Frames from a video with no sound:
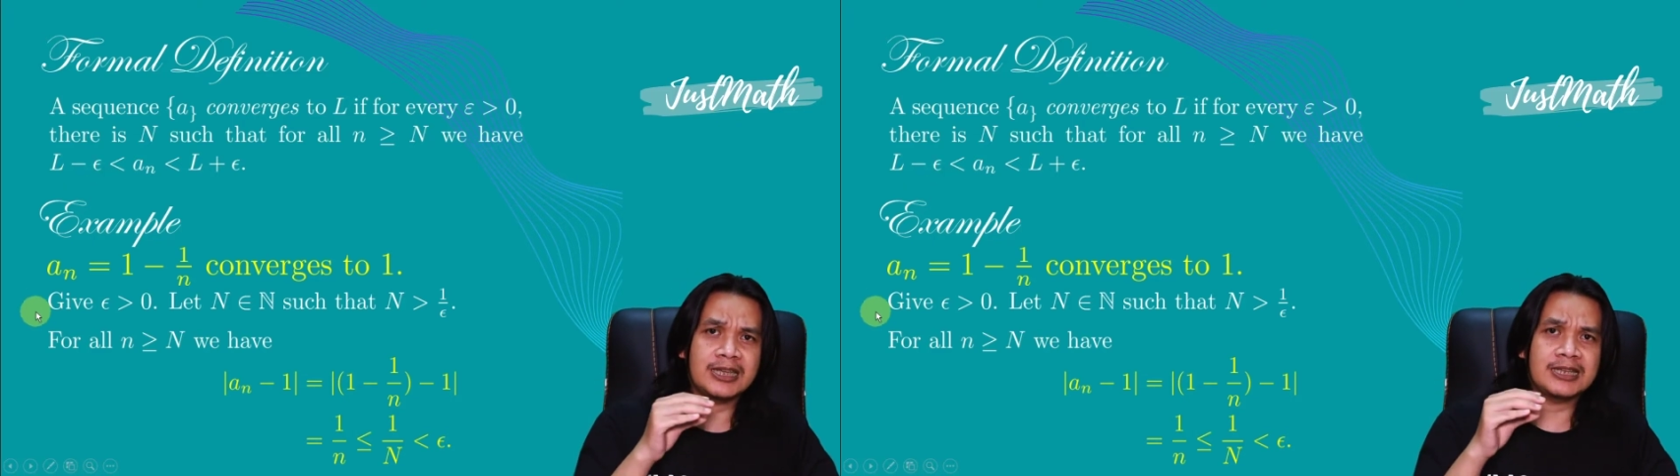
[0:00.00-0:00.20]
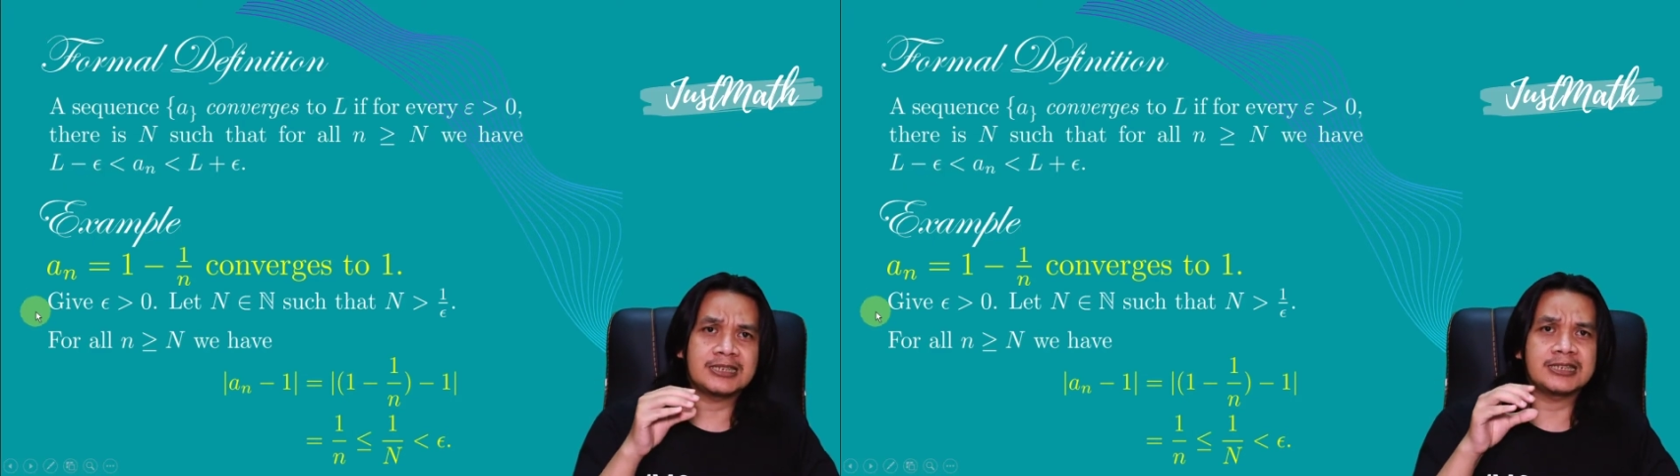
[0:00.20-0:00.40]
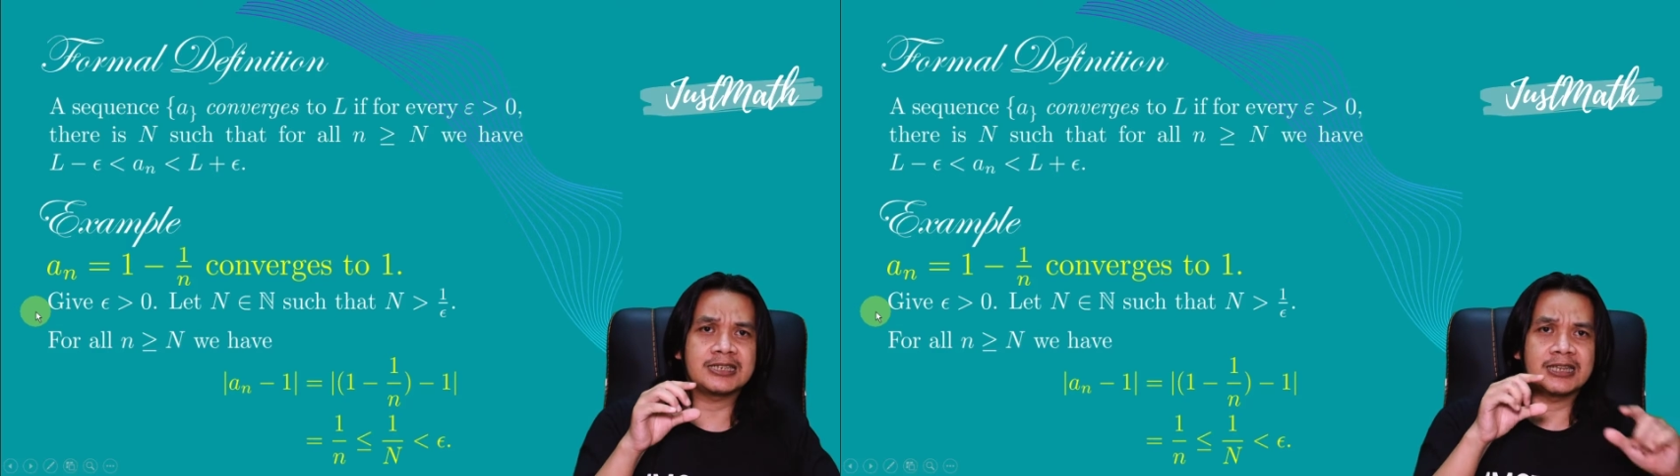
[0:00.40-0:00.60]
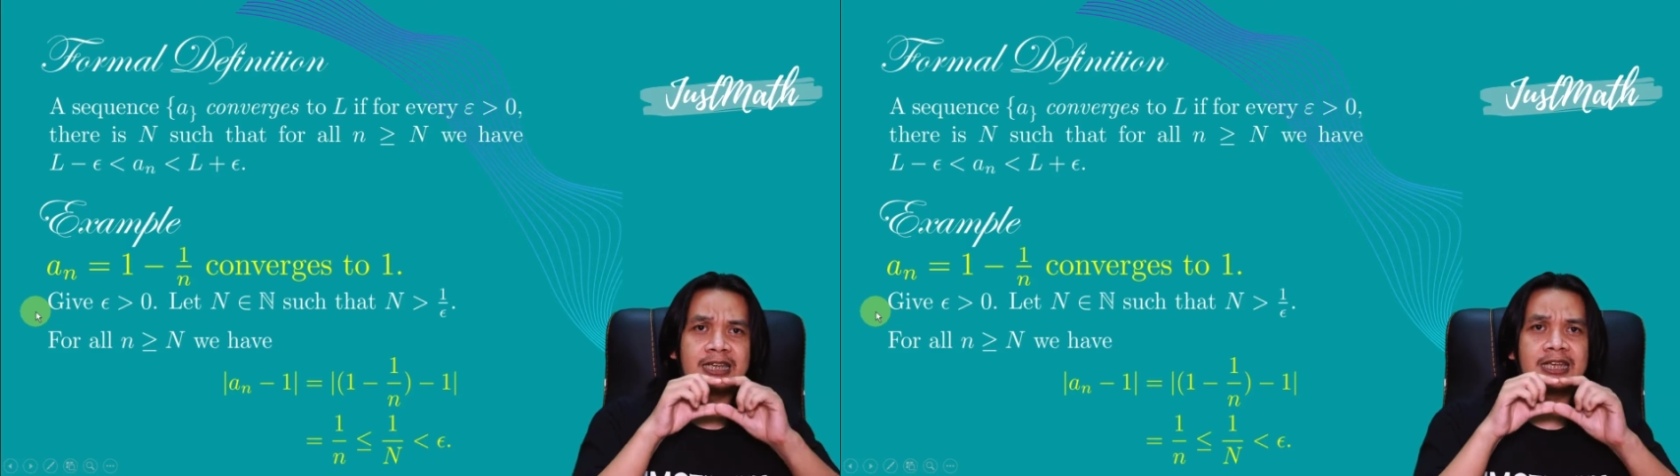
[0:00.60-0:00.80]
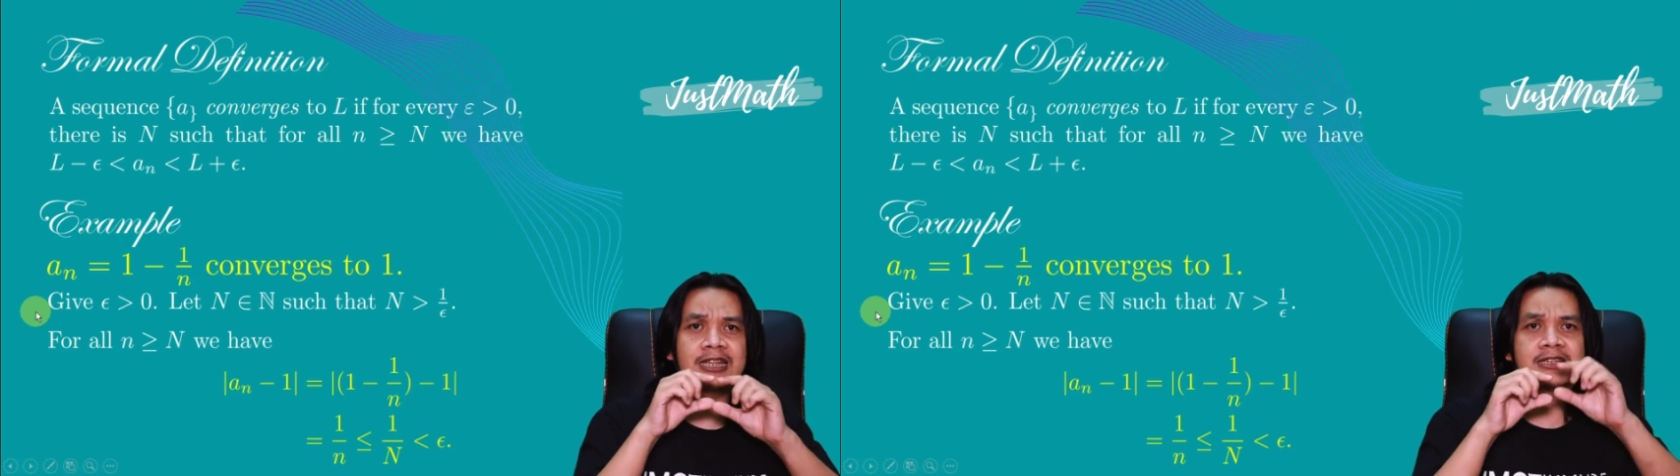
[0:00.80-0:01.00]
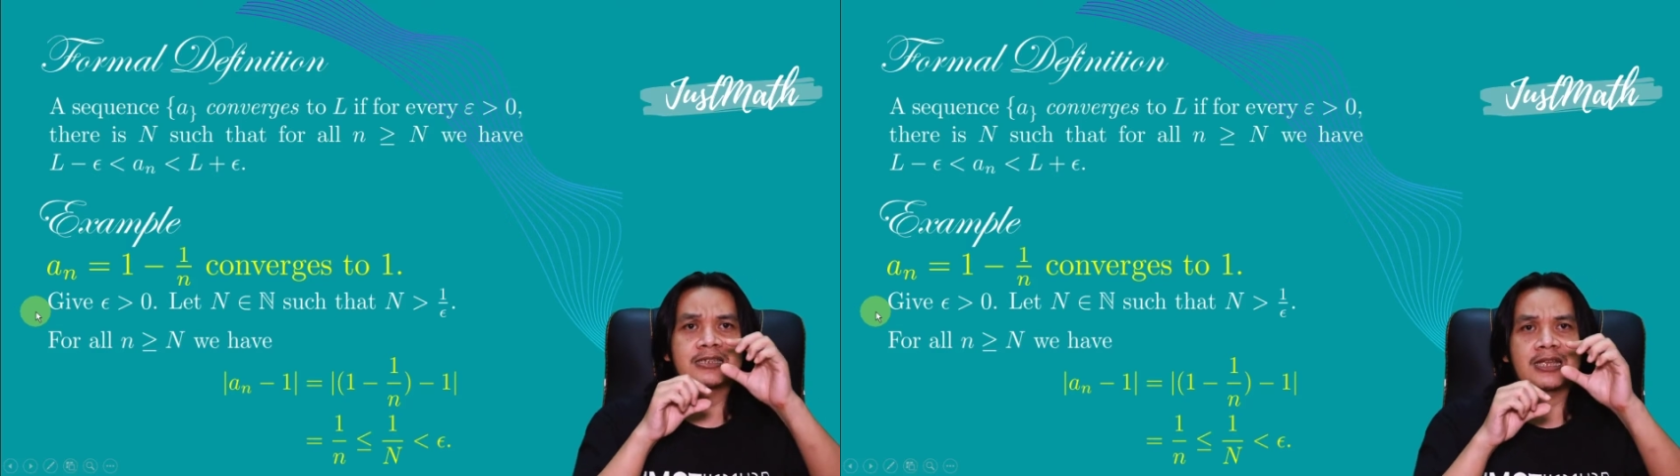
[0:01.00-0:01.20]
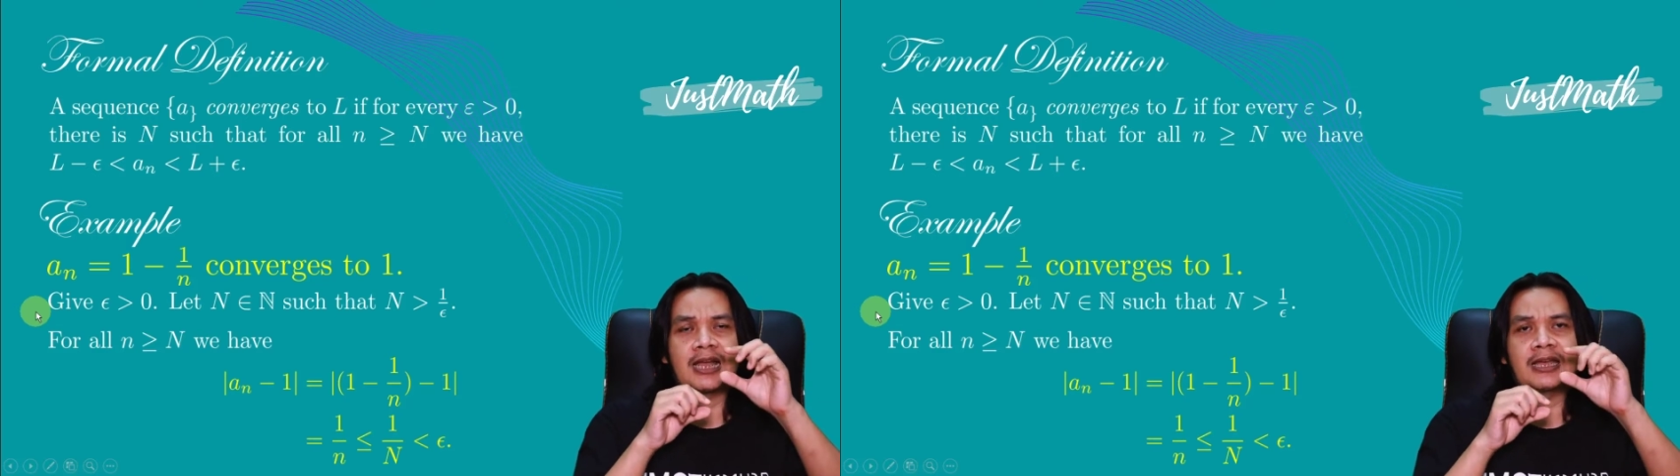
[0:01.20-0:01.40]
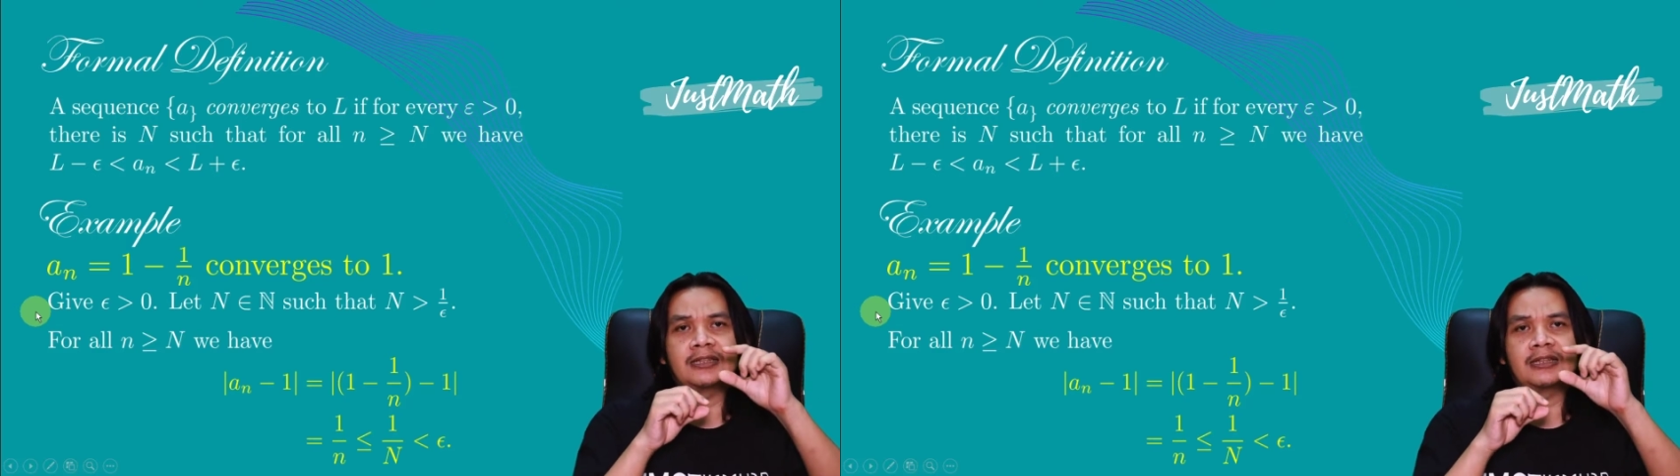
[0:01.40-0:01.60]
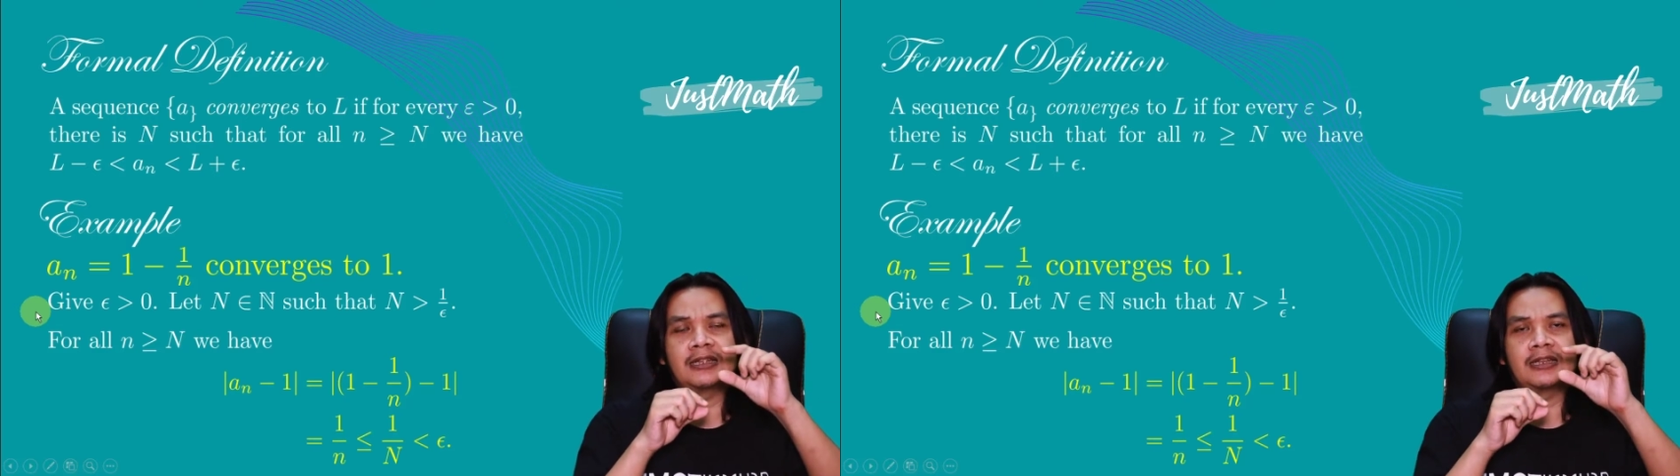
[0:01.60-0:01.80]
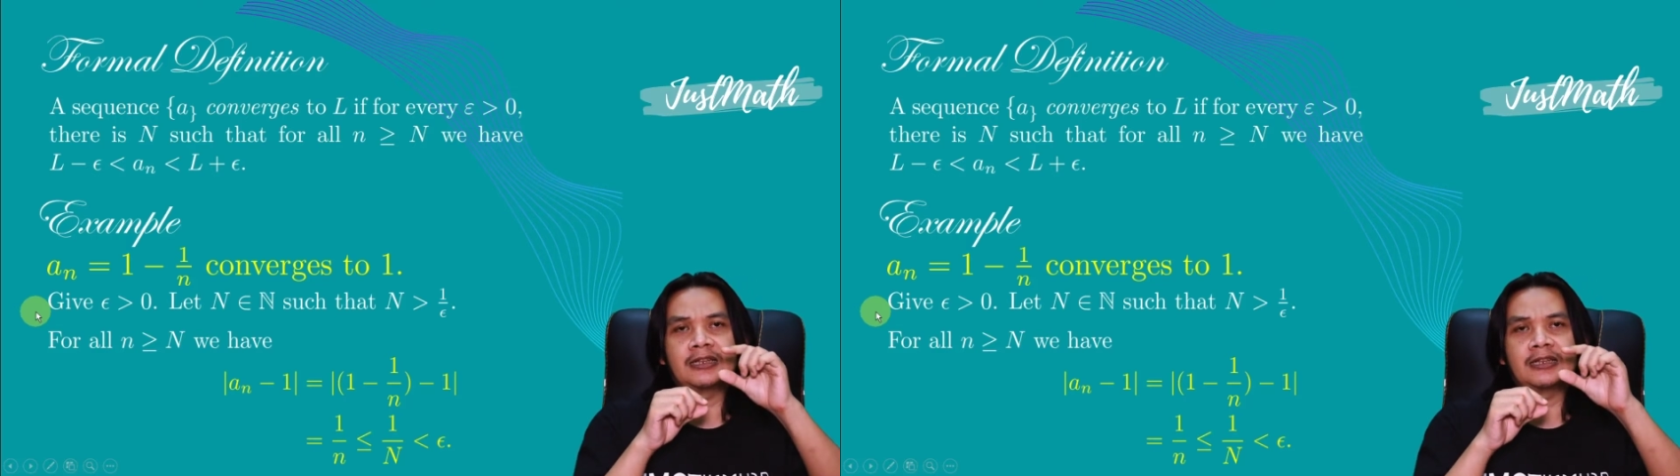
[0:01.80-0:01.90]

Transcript: is inside